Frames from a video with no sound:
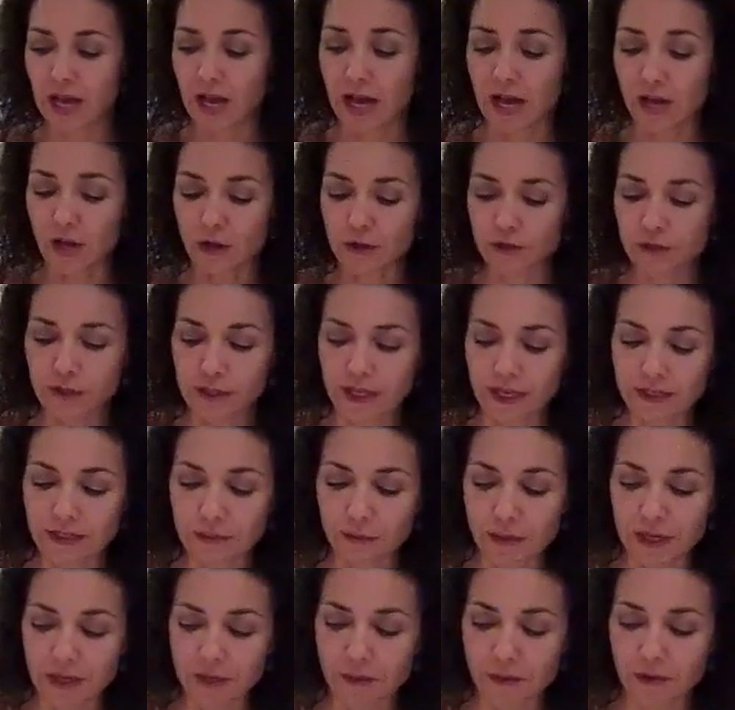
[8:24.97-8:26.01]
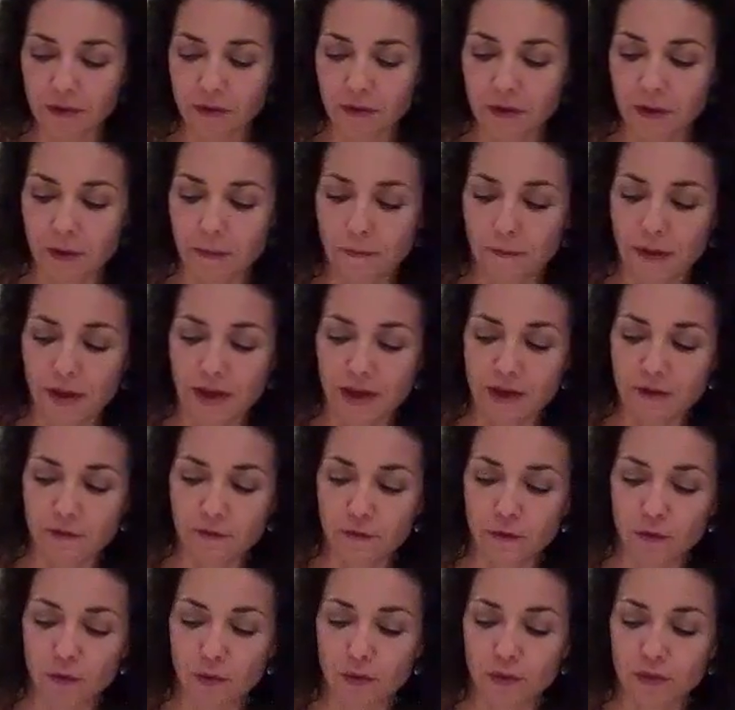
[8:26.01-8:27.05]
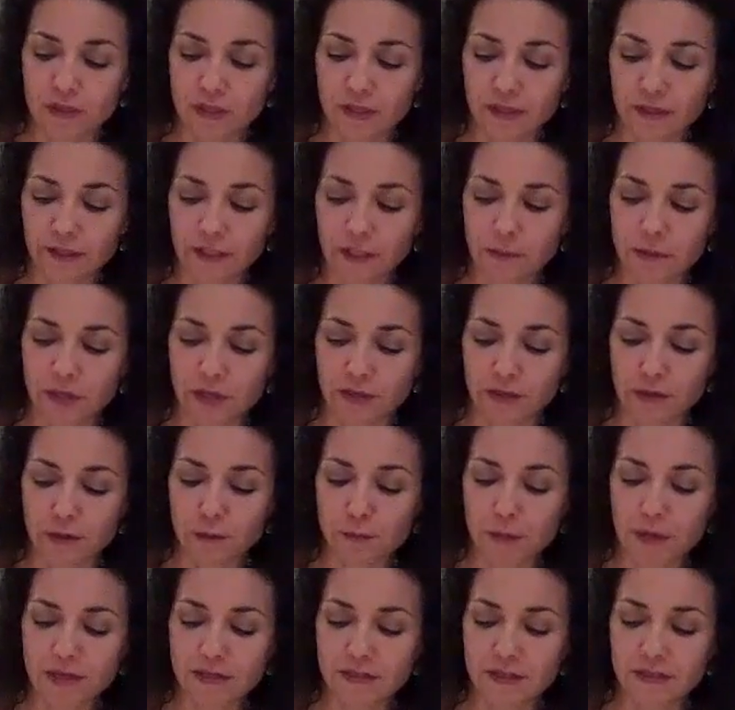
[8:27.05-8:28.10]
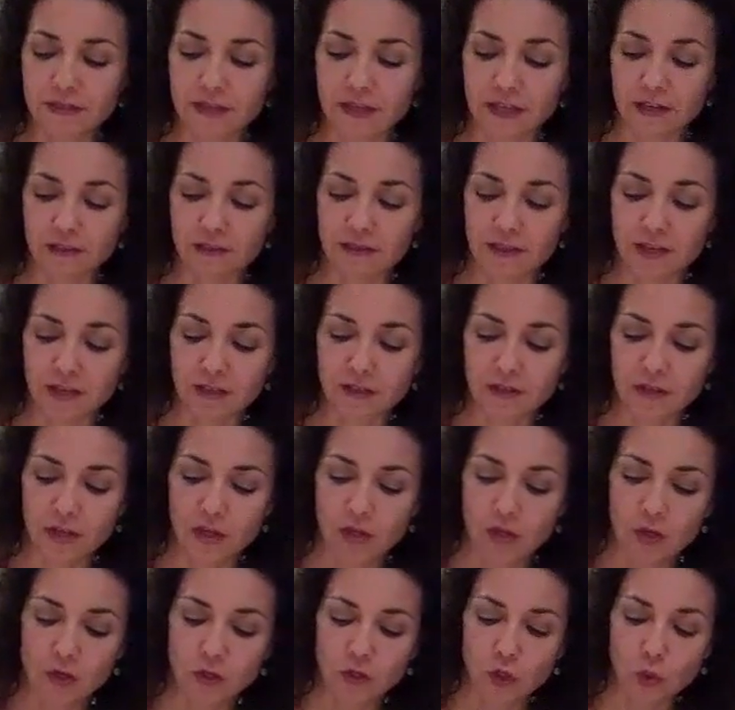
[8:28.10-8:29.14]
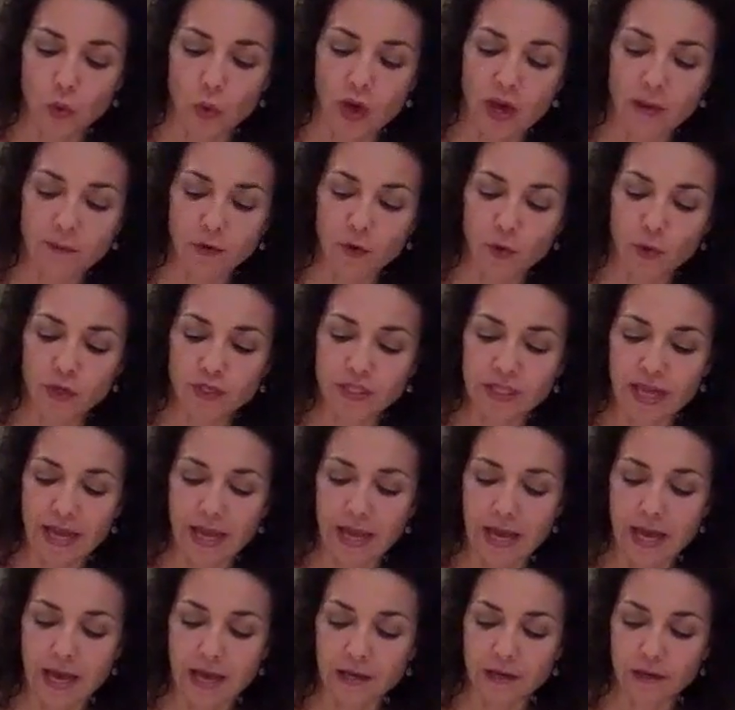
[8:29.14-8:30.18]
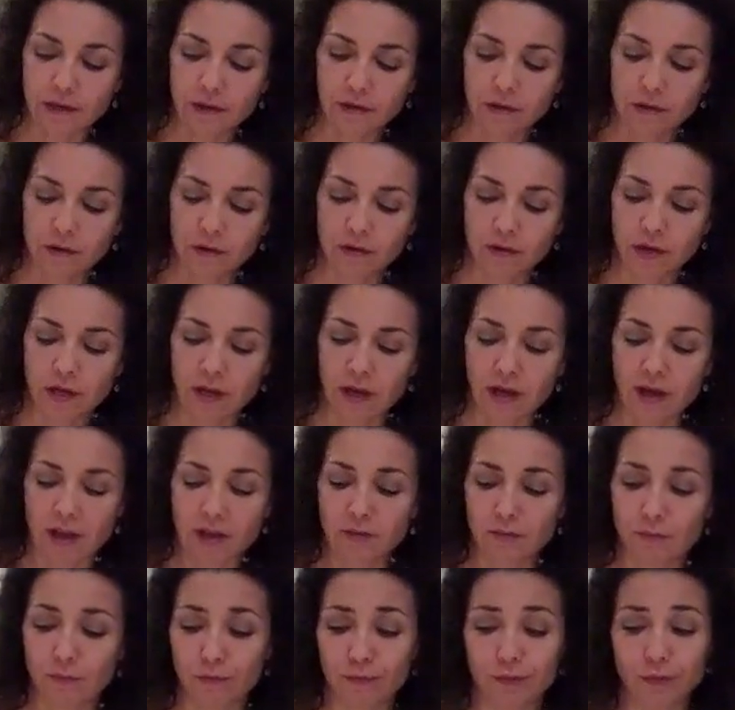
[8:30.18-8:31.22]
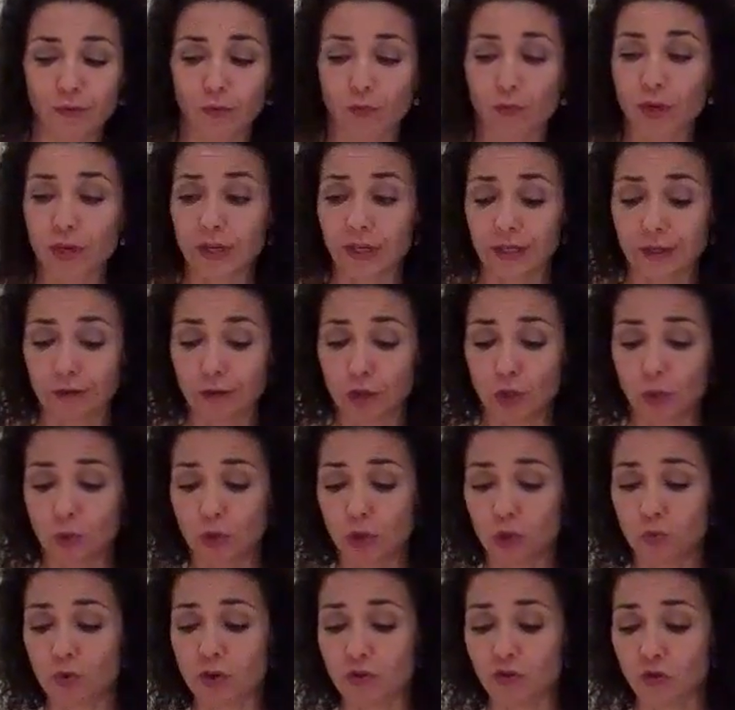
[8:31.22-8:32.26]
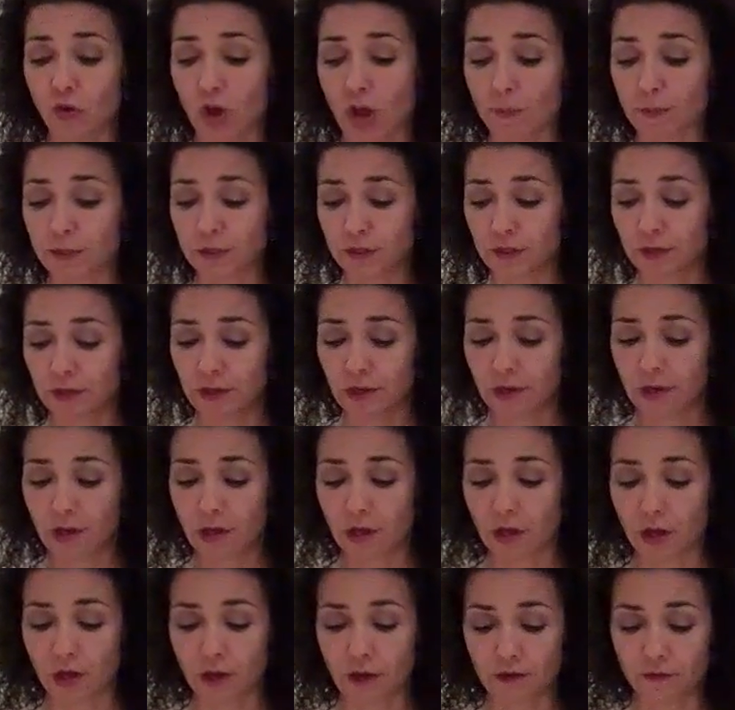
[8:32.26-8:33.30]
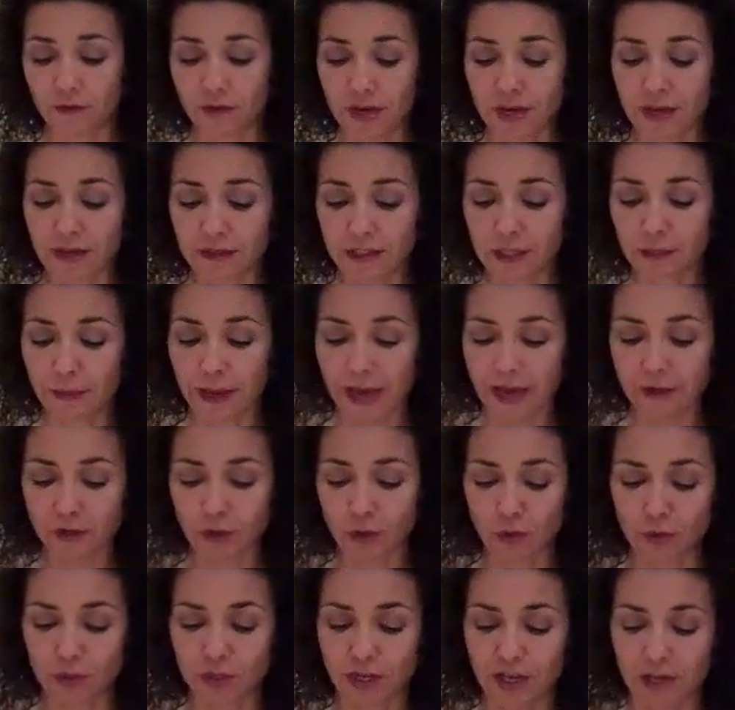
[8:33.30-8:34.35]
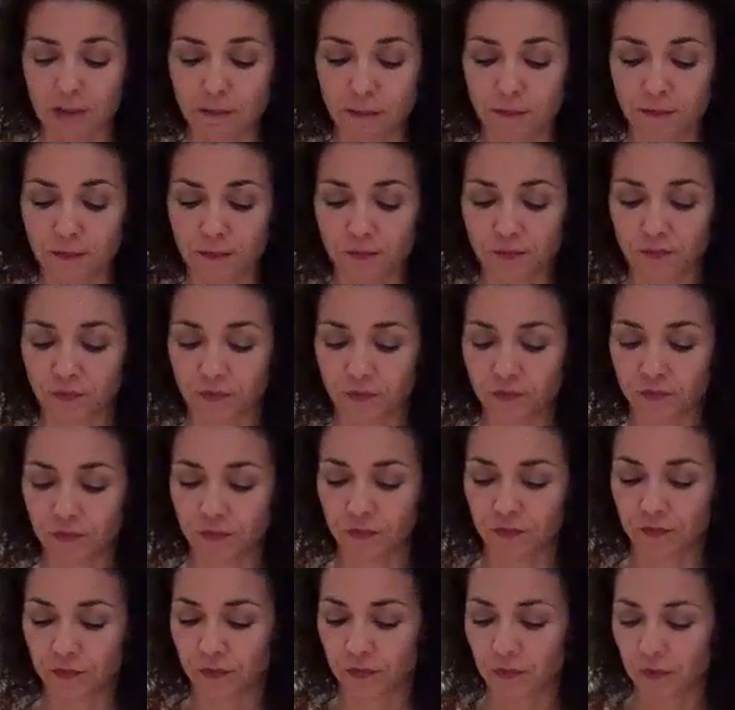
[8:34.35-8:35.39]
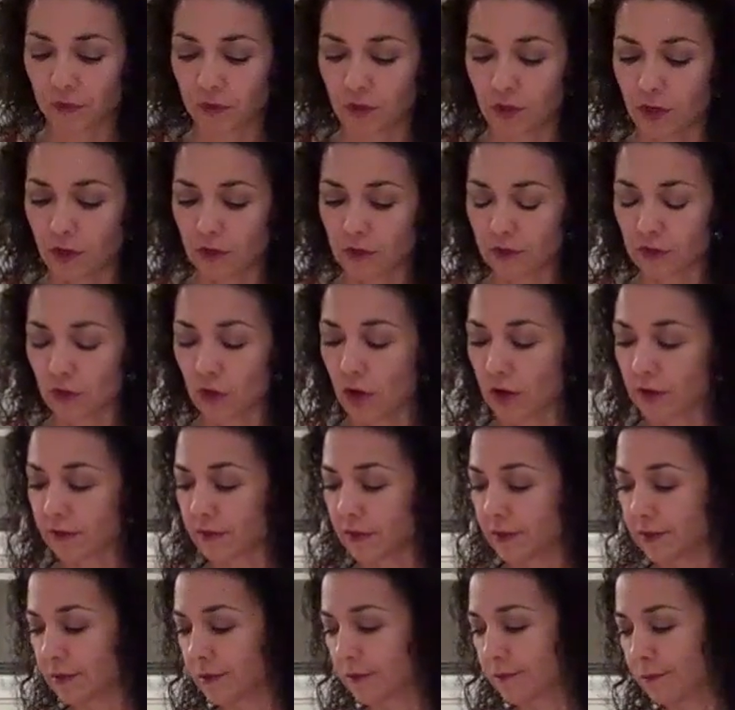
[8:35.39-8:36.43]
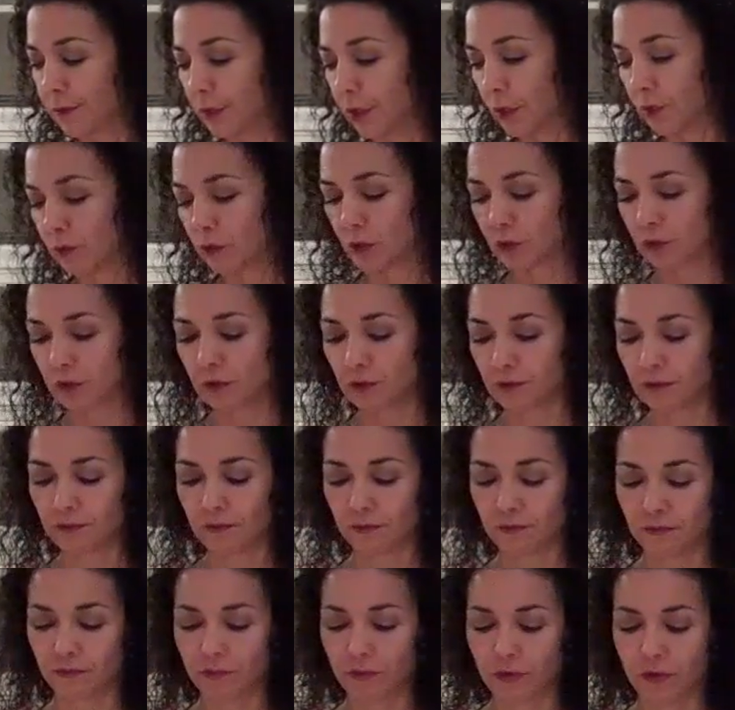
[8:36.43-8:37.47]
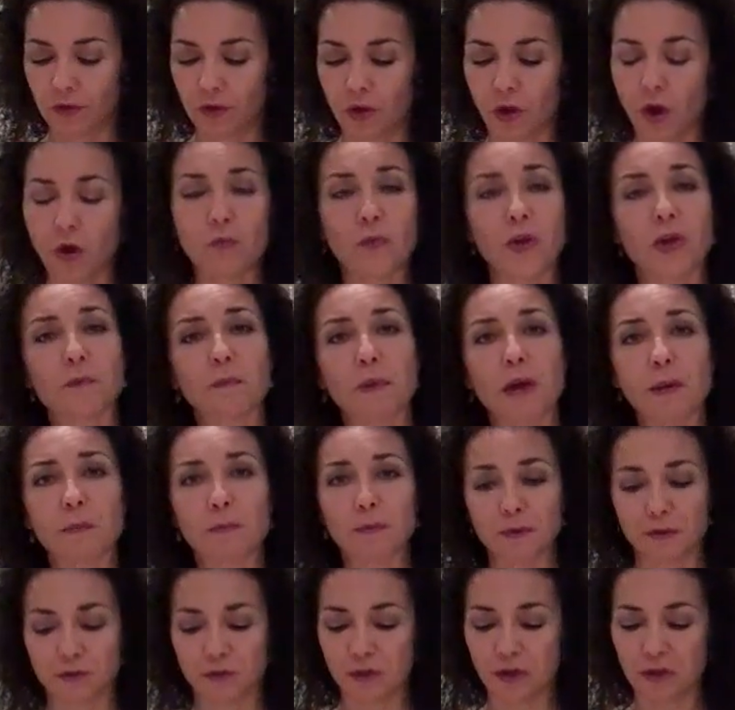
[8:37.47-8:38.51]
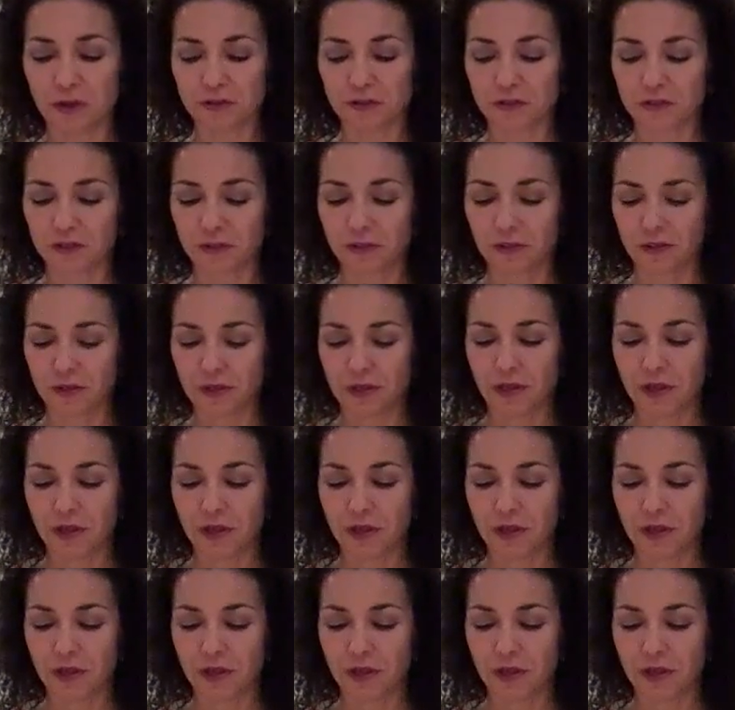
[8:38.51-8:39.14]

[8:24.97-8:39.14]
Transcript: I also like to make my foods a little bit on the spicy side of things, so I'm going to add really 2 or 3 drops of a Tabasco type sauce. It's just a red pepper sauce.